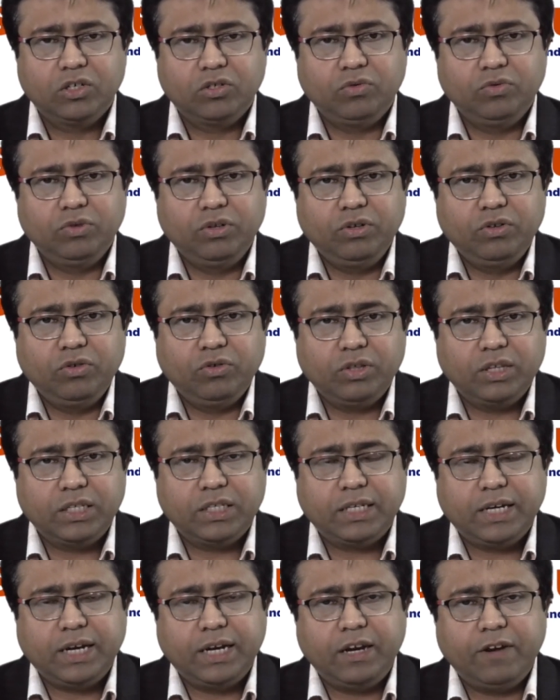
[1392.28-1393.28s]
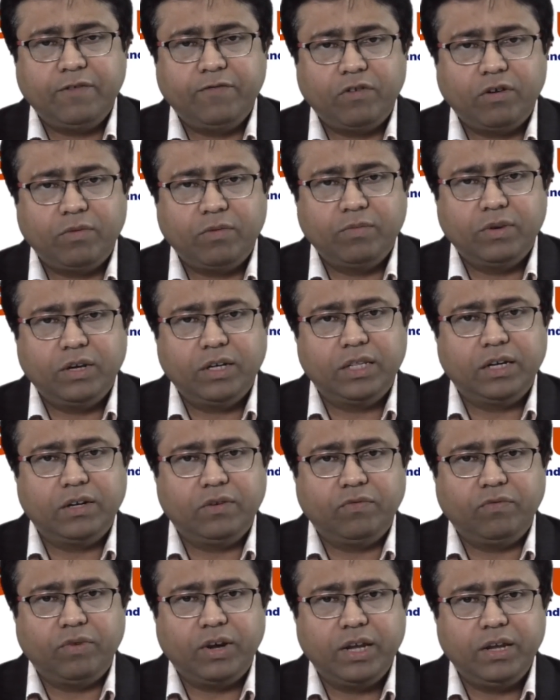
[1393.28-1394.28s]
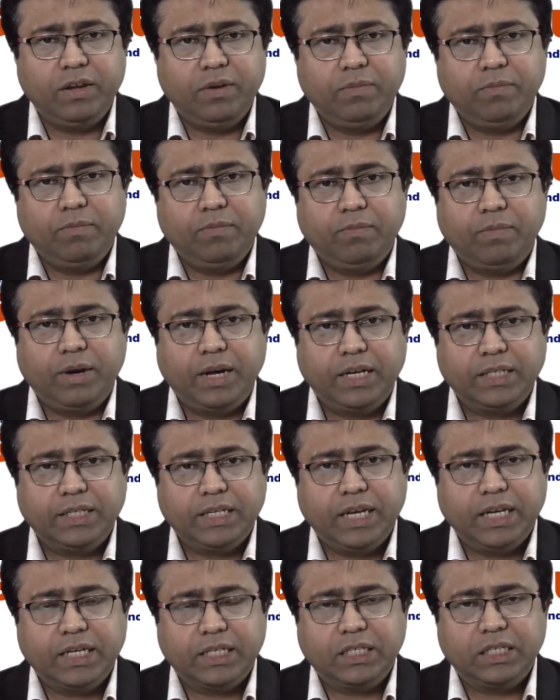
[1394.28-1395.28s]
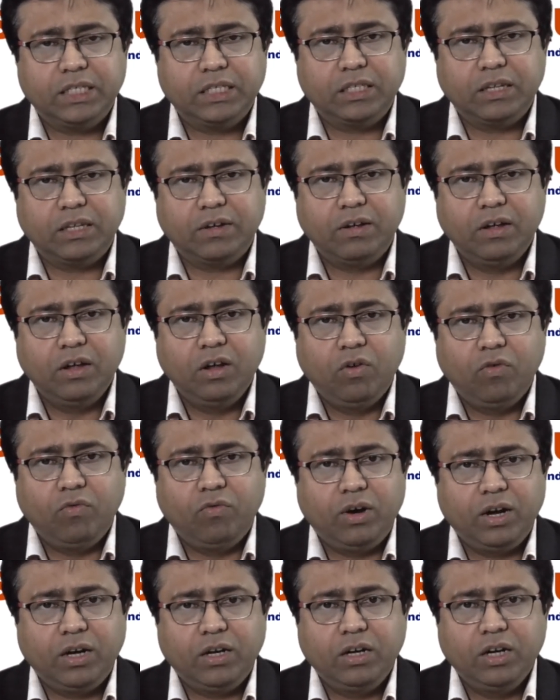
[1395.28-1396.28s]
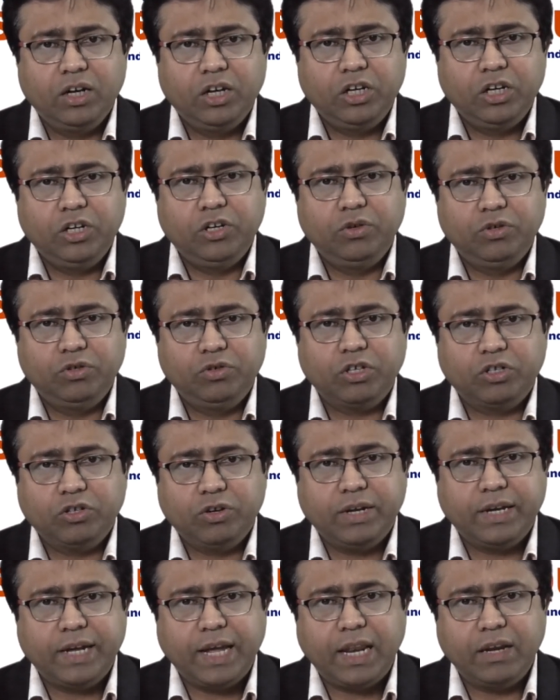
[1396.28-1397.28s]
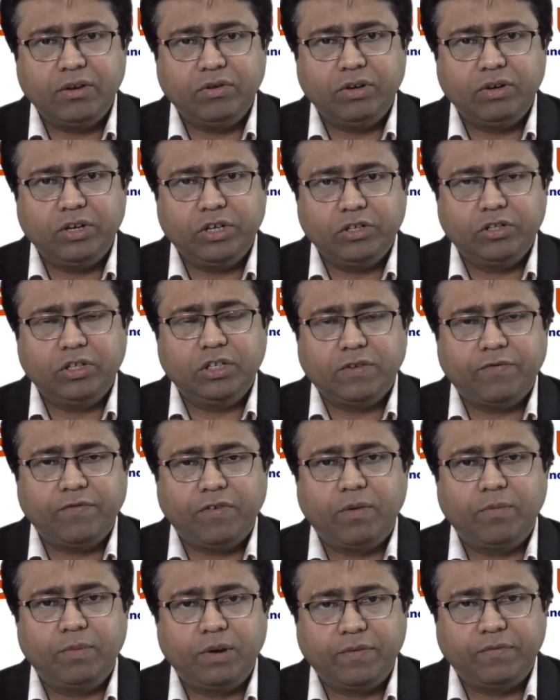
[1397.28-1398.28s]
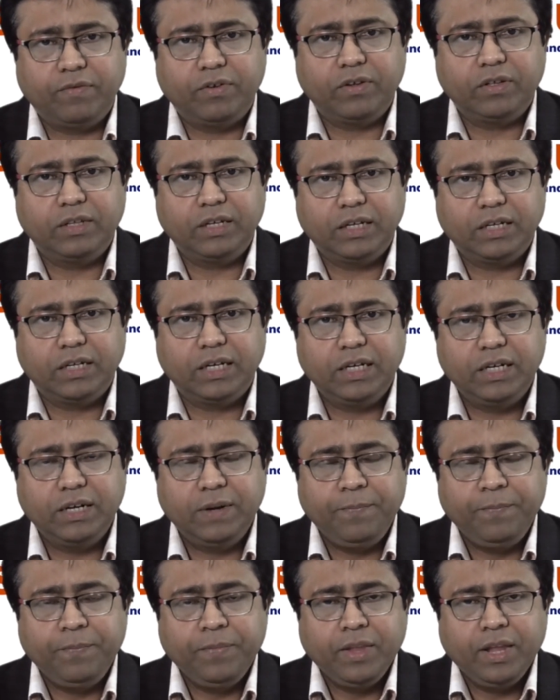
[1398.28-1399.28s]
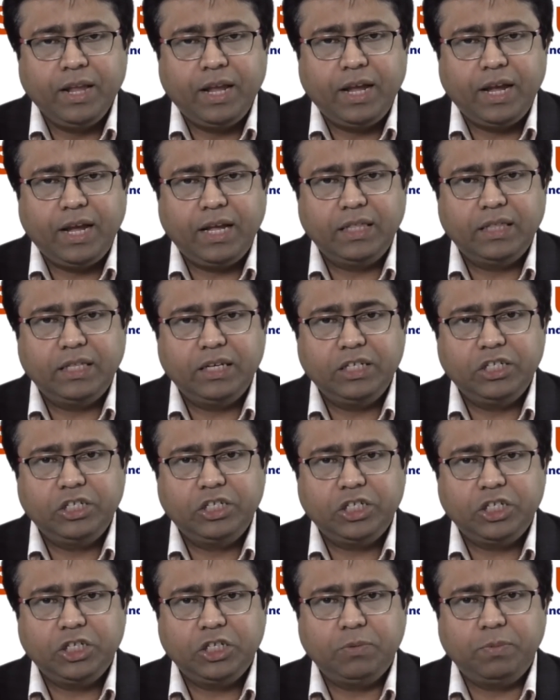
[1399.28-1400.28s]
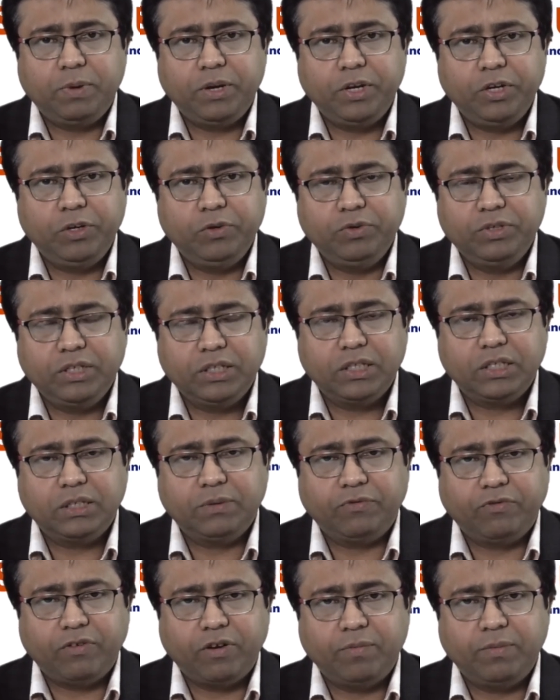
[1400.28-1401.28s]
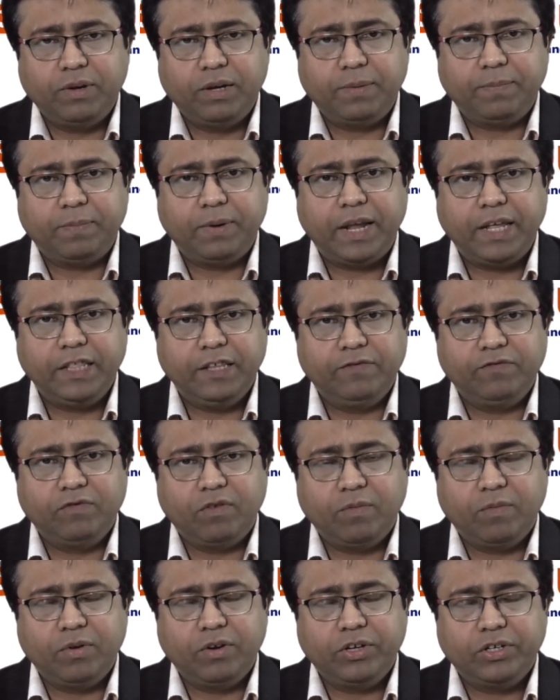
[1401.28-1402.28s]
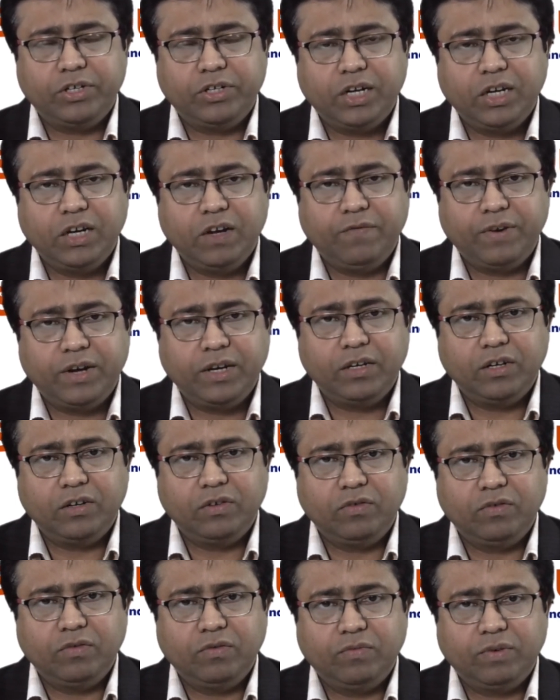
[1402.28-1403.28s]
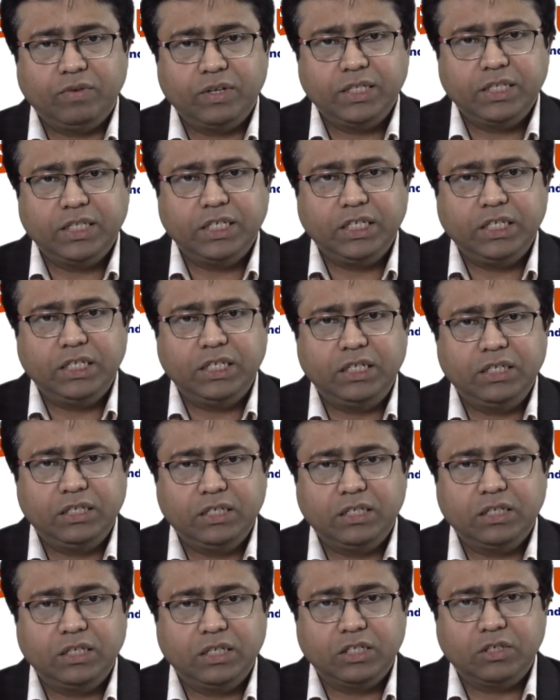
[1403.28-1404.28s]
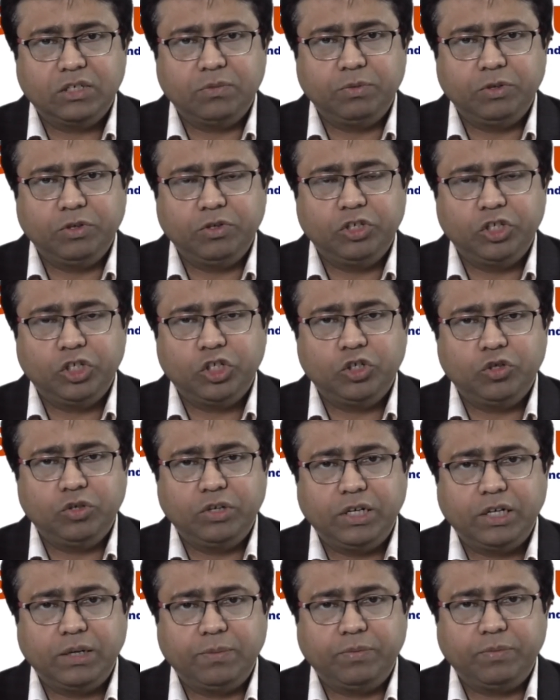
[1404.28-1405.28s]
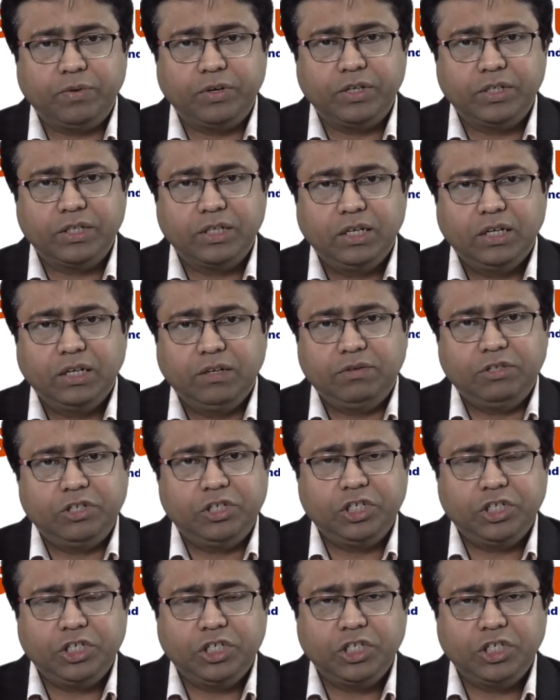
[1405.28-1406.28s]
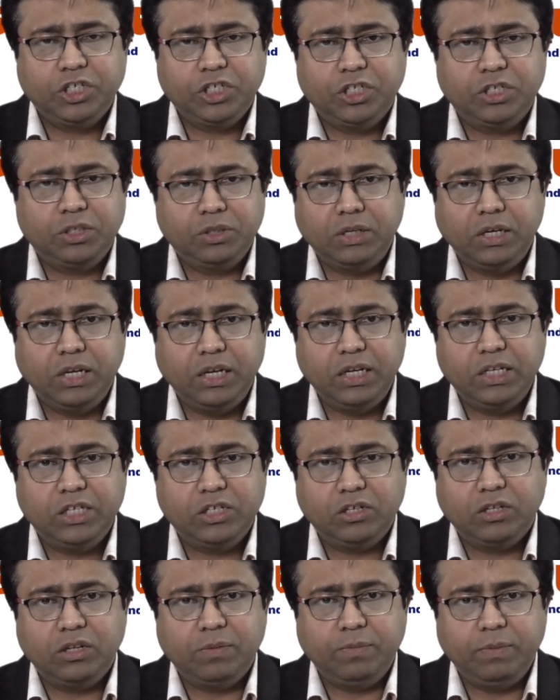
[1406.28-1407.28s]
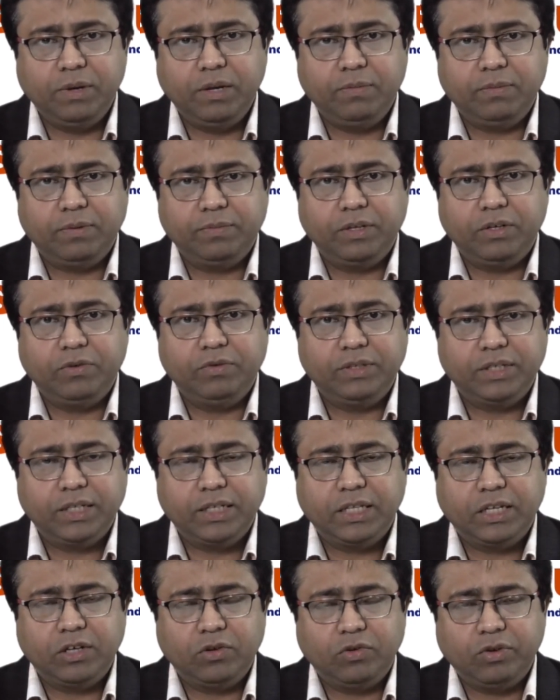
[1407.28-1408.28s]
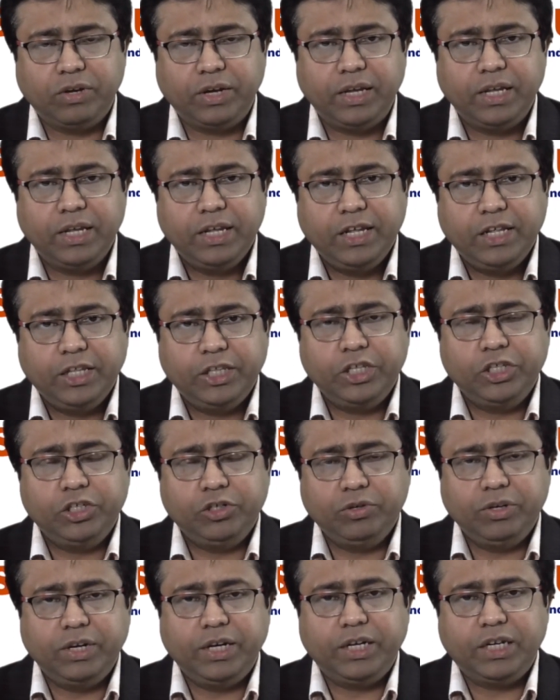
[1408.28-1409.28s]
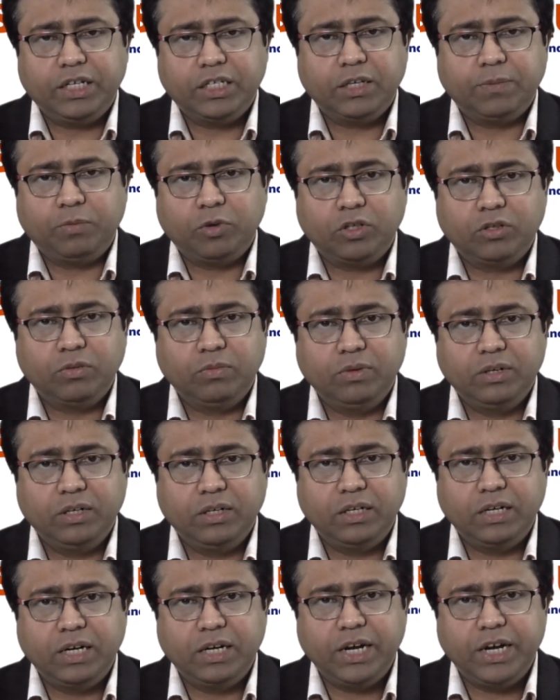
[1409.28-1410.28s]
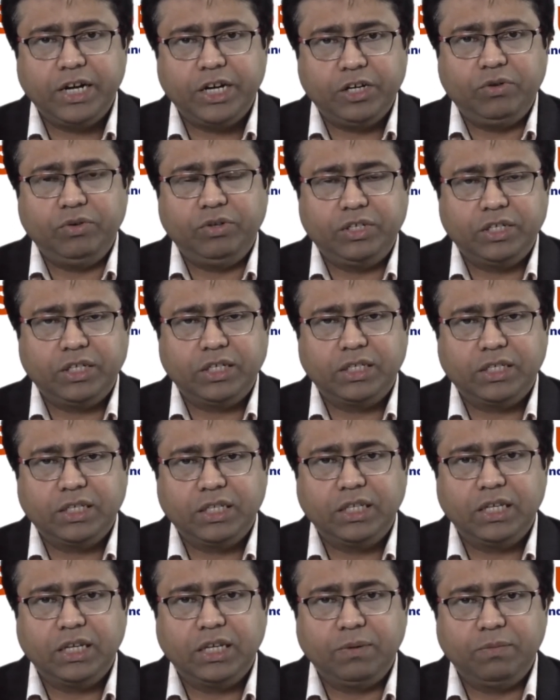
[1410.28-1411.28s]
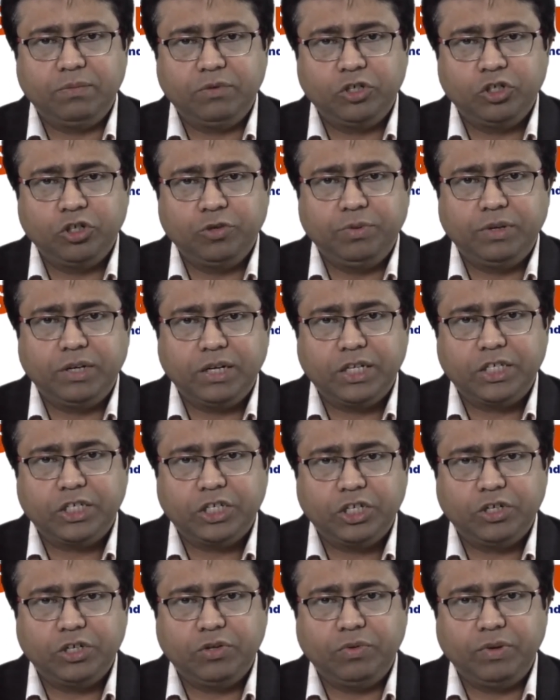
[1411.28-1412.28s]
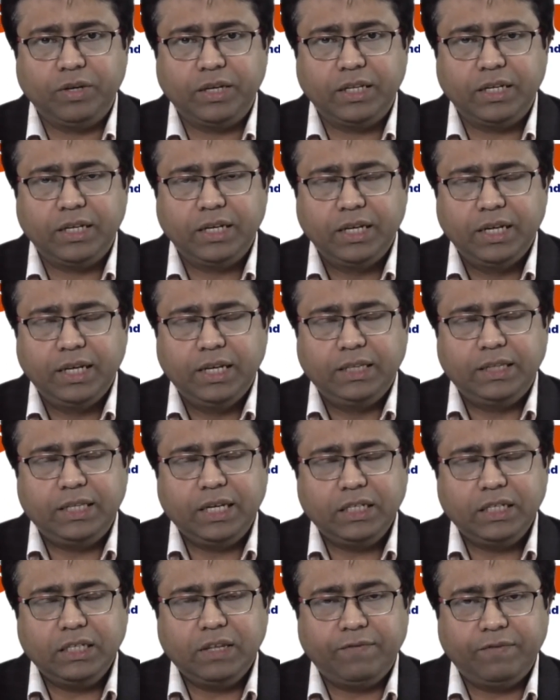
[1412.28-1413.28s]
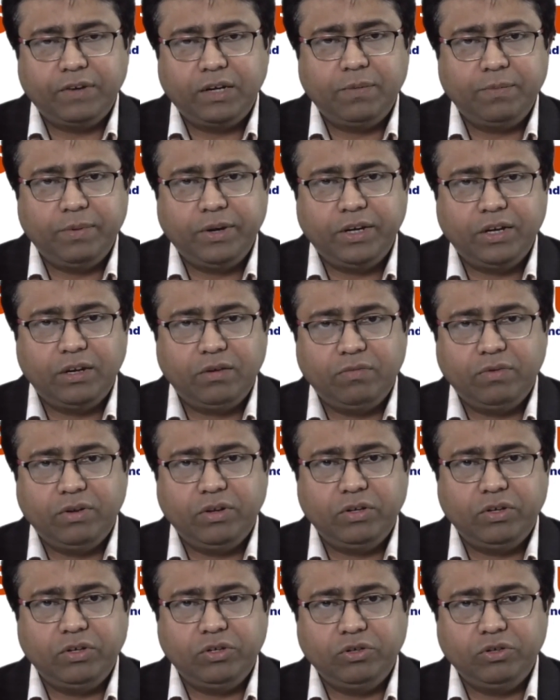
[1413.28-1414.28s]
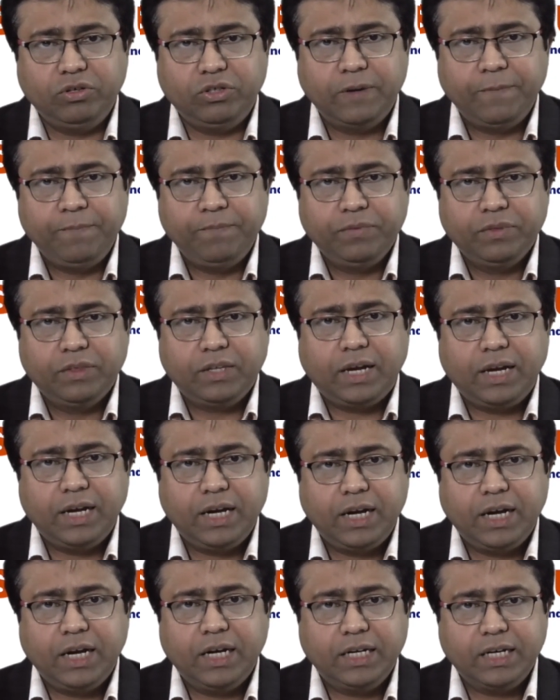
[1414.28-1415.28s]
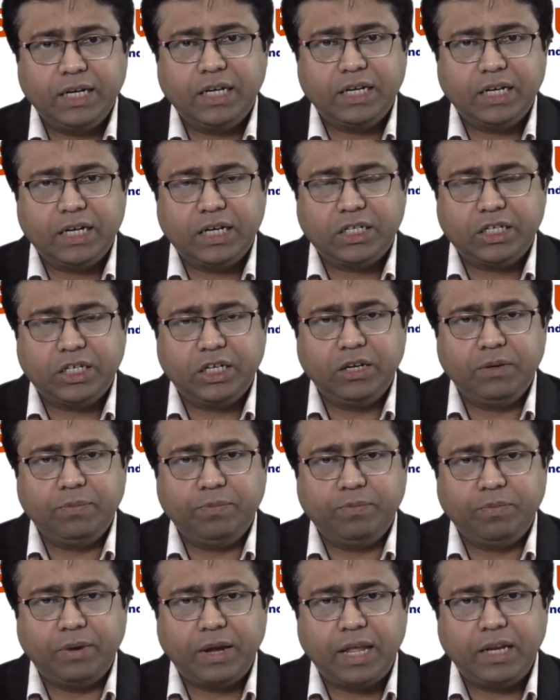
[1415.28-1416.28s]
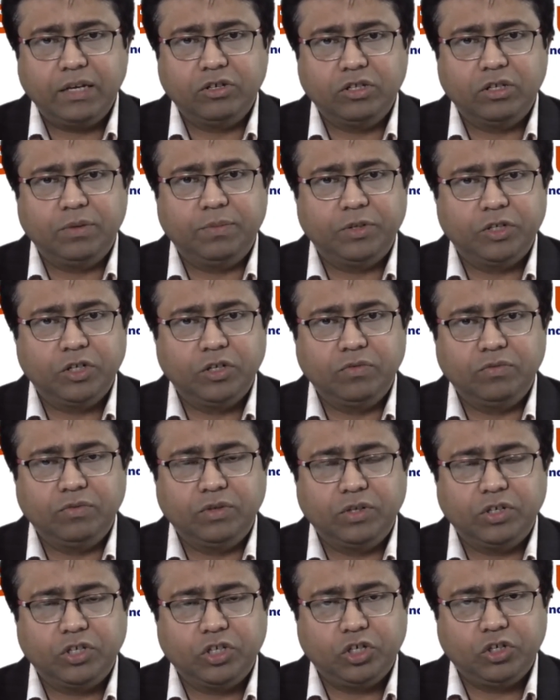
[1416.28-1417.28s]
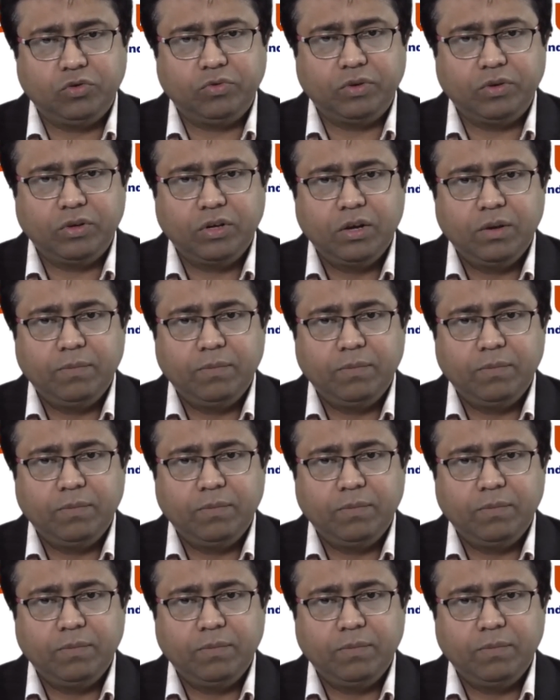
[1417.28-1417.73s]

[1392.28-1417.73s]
So we know the standard formula that y minus x is the one in which you actually calculate it. There's a formula for that, right? And then just by using this formula, applying this formula, you're trying to find out what is the distance between these two data points. If the distance is least to the minimum, then we say that okay, these two data are possibly related to each other, so they should be clustered together. That's the fundamental way in which the hierarchical clustering algorithm actually works too.